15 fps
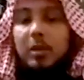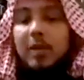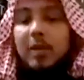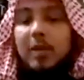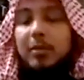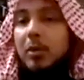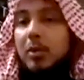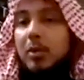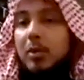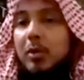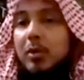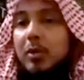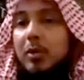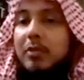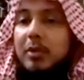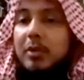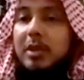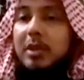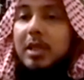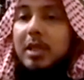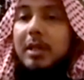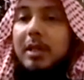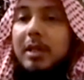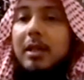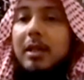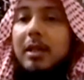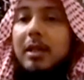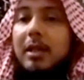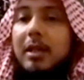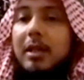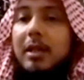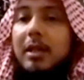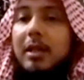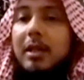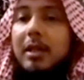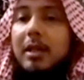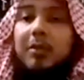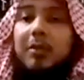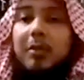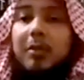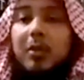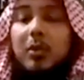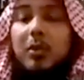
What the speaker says: First, when you're not comfortable, don't close your eyes, recite.